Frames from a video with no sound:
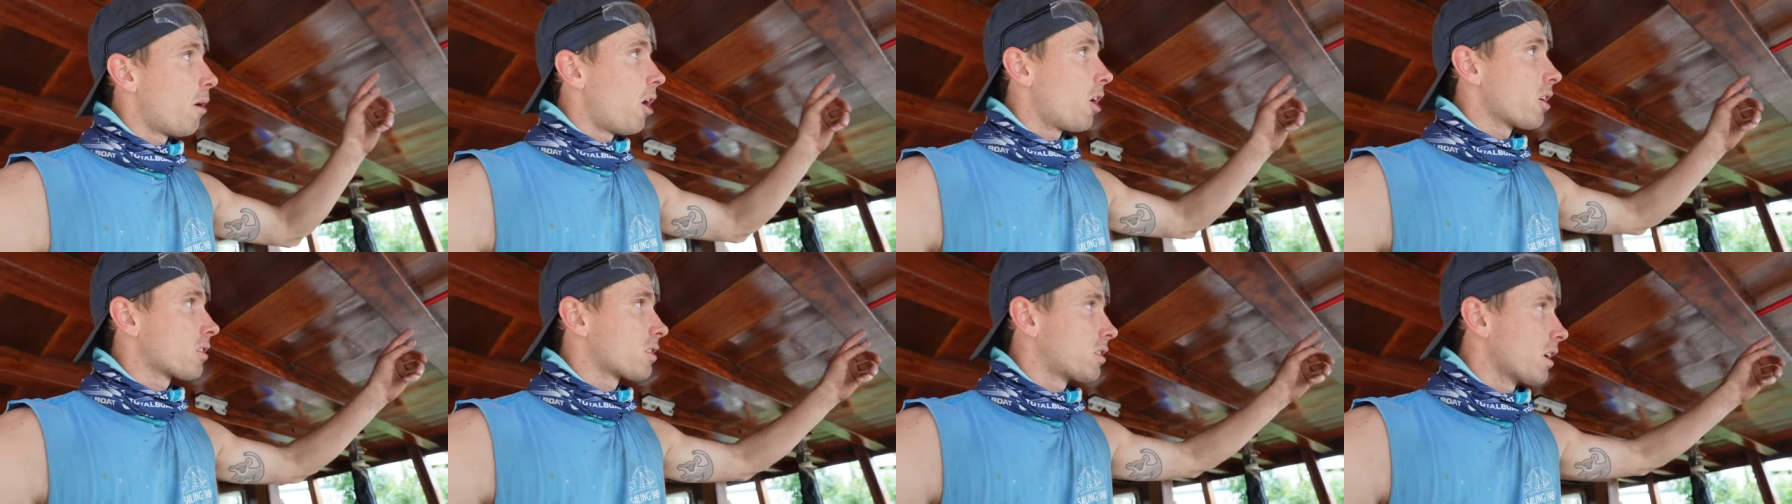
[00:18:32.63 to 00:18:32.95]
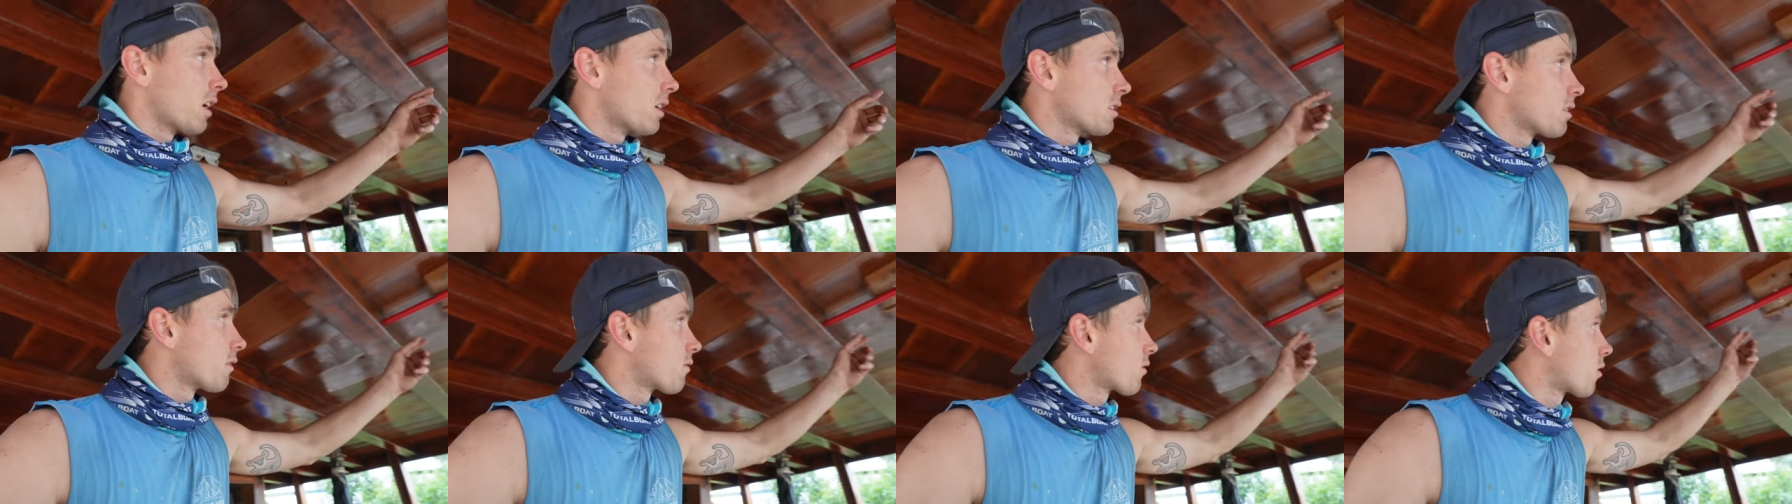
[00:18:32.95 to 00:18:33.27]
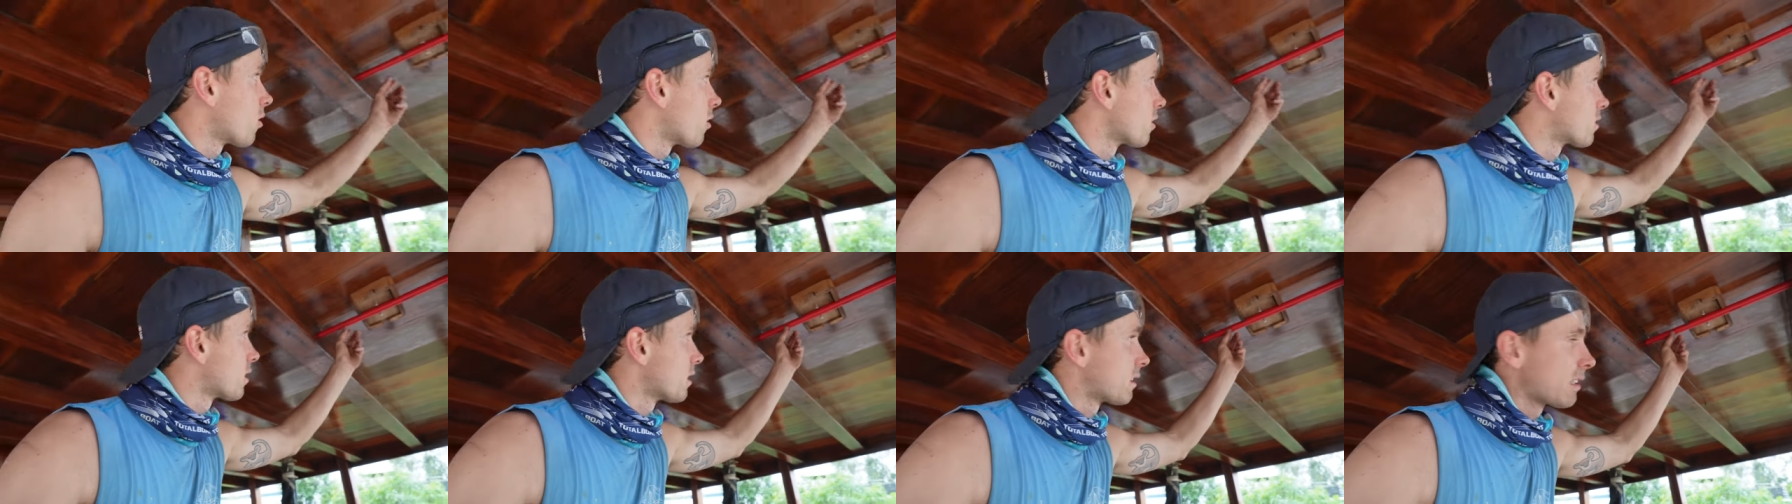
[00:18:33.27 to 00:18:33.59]
boxes, of
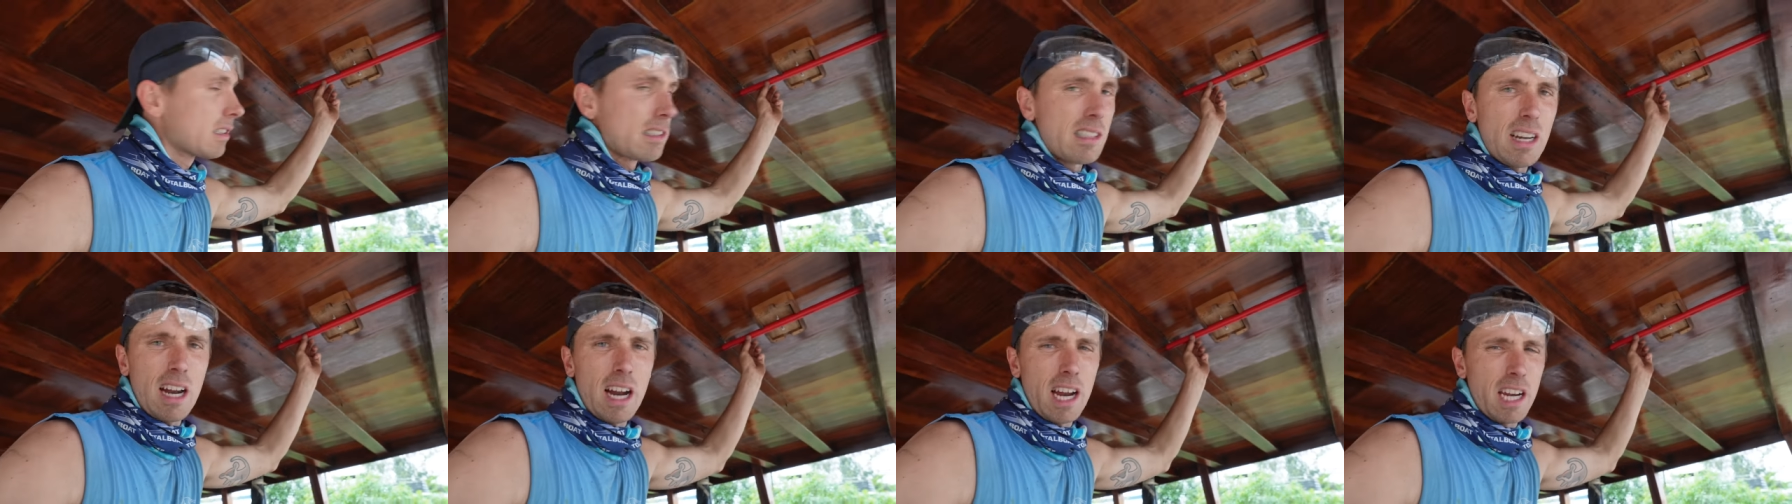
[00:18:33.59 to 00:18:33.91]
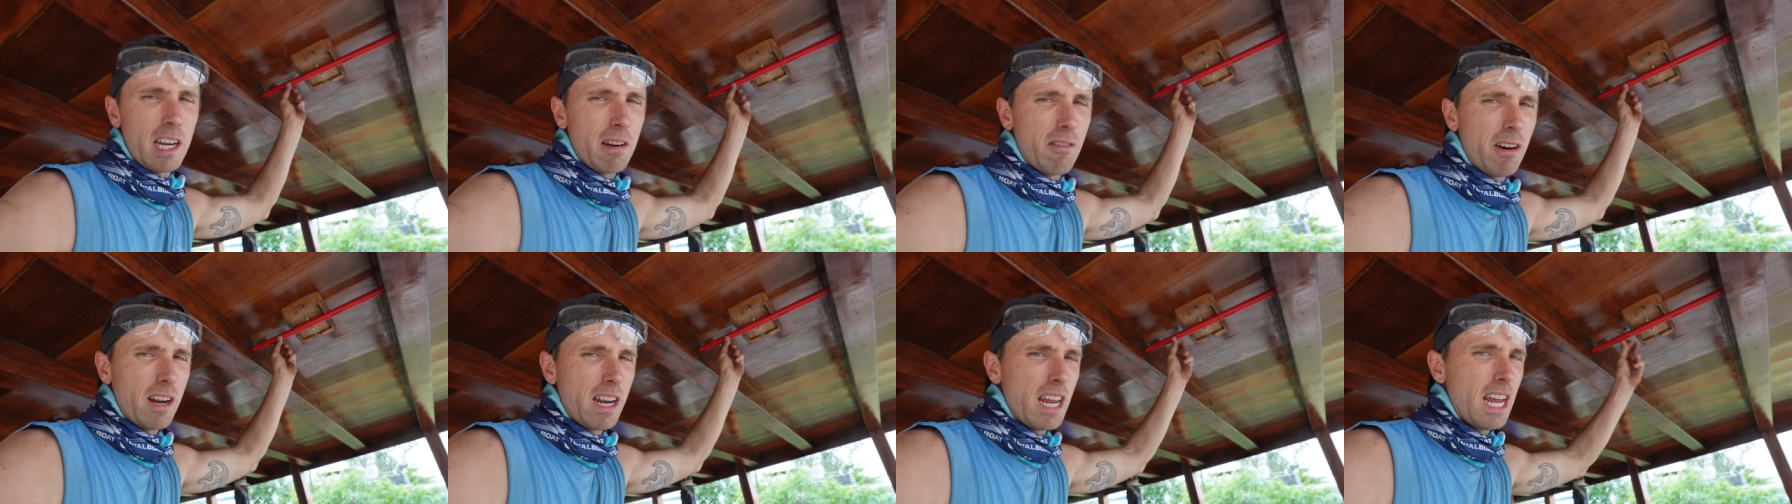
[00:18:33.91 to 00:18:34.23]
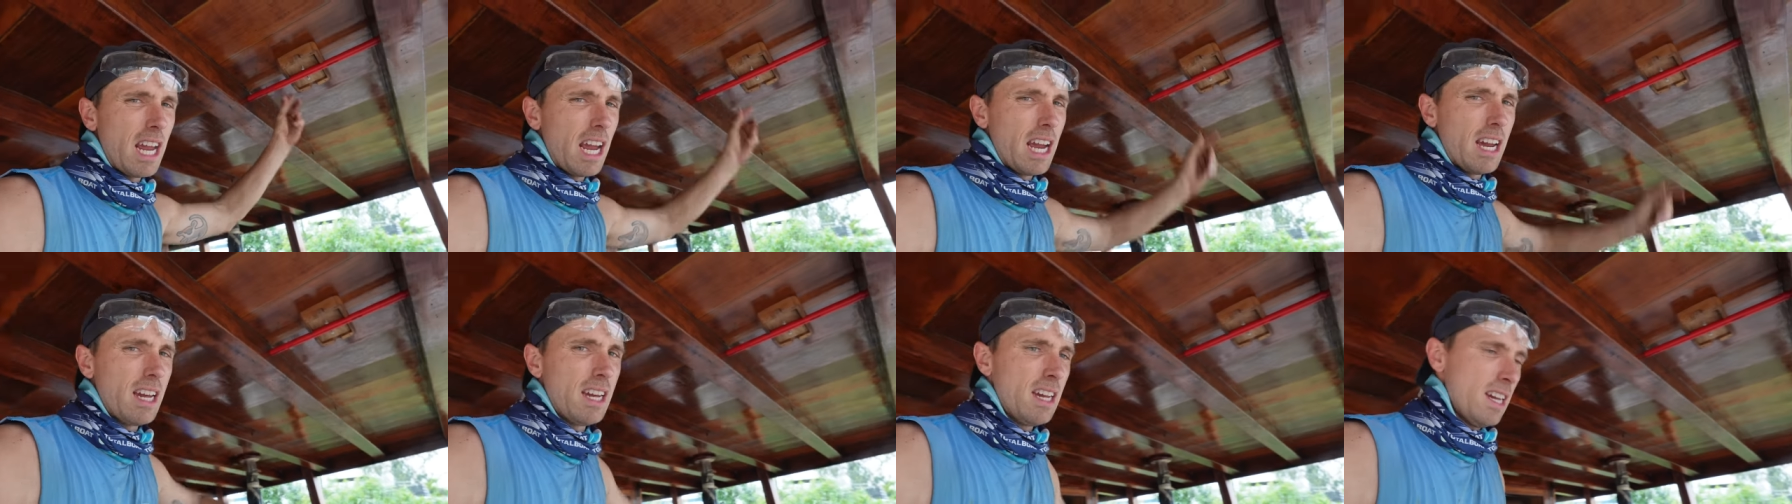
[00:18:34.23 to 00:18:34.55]
course there's a tiny one
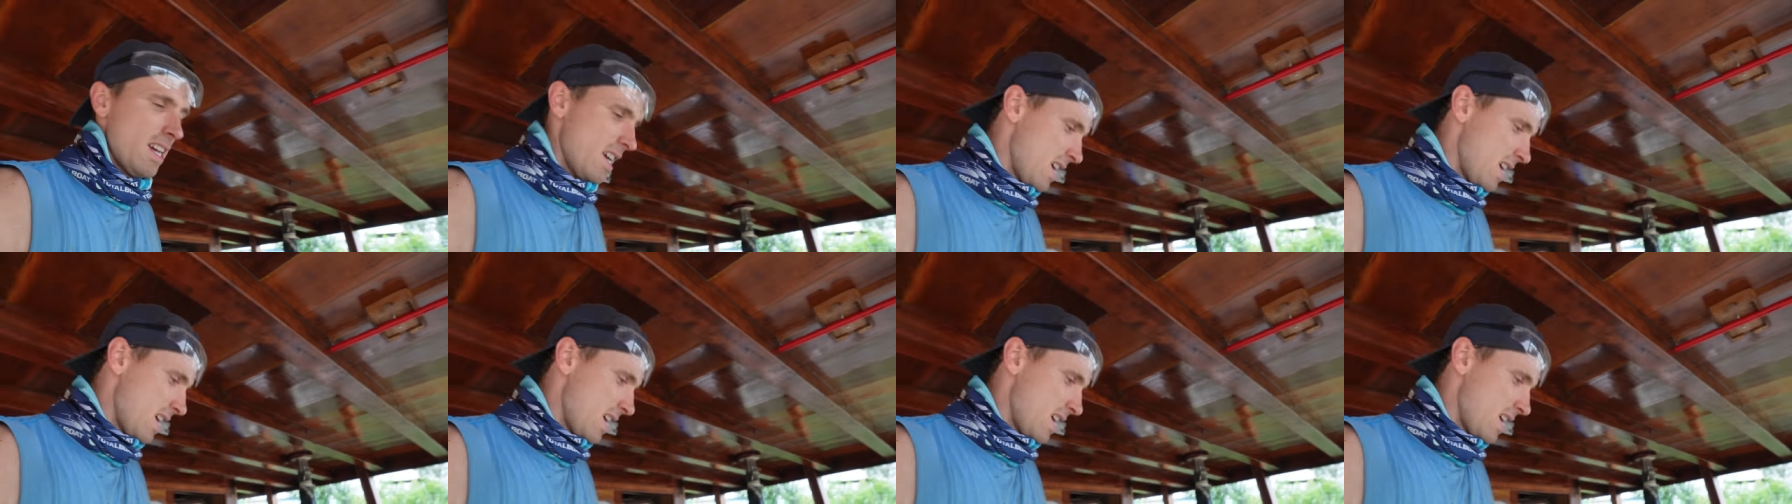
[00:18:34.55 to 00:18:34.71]
here,